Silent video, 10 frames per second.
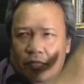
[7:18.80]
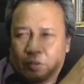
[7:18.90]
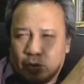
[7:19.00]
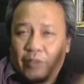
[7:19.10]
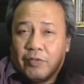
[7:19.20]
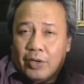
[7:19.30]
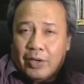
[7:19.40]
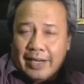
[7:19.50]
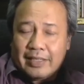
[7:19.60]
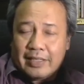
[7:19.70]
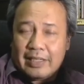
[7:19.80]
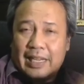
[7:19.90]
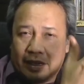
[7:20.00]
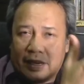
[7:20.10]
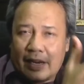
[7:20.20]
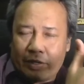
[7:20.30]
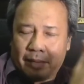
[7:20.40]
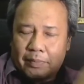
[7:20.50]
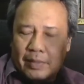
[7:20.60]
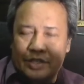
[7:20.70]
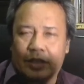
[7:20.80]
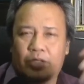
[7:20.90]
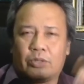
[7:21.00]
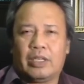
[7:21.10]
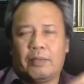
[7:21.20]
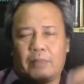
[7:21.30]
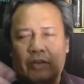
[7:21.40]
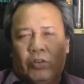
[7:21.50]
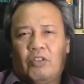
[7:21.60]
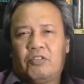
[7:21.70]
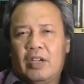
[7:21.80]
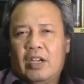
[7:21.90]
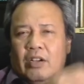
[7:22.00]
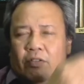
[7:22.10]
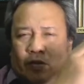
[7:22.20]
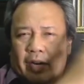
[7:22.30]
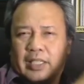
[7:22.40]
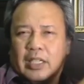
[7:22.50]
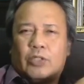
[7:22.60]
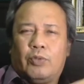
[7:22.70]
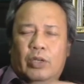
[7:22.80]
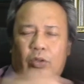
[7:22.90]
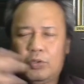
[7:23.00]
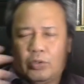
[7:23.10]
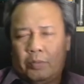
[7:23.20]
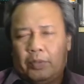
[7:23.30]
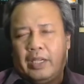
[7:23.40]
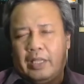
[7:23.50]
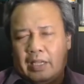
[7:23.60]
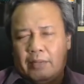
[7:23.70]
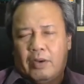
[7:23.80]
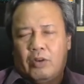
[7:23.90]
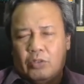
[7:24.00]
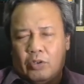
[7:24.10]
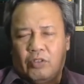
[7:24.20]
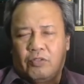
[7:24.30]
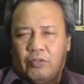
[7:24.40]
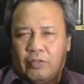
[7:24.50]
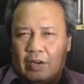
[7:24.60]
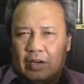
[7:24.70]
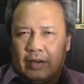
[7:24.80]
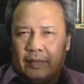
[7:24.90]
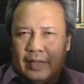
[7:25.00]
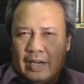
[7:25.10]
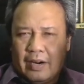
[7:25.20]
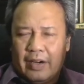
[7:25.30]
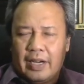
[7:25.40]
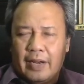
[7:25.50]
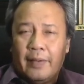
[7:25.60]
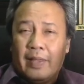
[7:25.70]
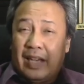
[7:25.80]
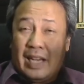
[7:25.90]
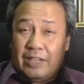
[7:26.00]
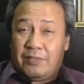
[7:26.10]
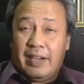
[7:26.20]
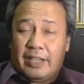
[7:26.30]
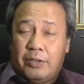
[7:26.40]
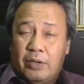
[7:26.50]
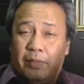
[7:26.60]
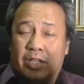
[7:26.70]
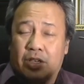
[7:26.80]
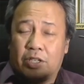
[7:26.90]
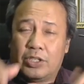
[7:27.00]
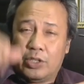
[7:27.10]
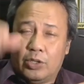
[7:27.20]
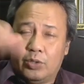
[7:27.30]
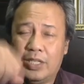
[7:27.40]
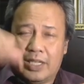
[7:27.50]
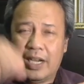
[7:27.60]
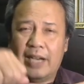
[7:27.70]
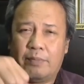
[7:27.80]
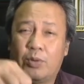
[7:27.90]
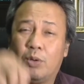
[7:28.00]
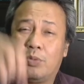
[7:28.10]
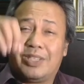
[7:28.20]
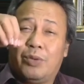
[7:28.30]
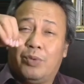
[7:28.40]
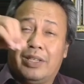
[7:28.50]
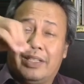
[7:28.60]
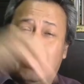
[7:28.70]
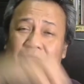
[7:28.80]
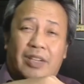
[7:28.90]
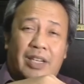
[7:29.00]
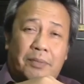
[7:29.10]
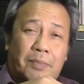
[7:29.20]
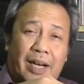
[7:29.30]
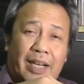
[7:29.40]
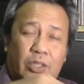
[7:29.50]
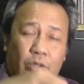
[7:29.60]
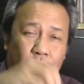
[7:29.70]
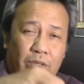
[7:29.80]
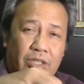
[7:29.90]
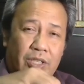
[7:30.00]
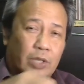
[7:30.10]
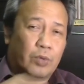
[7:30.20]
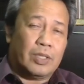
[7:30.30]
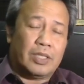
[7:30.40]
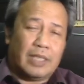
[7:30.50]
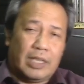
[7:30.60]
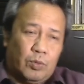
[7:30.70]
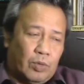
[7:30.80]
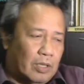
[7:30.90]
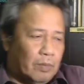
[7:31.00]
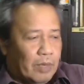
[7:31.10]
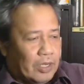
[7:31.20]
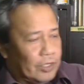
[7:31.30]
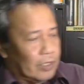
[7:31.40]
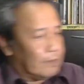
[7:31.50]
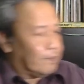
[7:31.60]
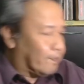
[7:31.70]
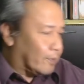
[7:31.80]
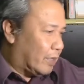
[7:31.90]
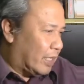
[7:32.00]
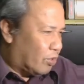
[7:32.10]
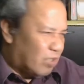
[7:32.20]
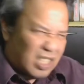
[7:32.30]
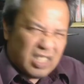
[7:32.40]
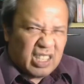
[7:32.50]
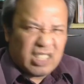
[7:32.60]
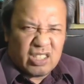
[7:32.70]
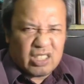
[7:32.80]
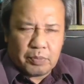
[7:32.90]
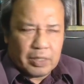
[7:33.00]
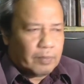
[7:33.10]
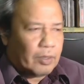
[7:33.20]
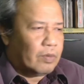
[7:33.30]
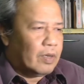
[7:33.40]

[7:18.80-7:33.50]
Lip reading: will fluoresce, and you can measure. So the amount of fluorescence will also be the amount of the RNA, and it's very accurate because you design probes that will definitely bind to the sequence that you want to measure. Right? So that's just a bit about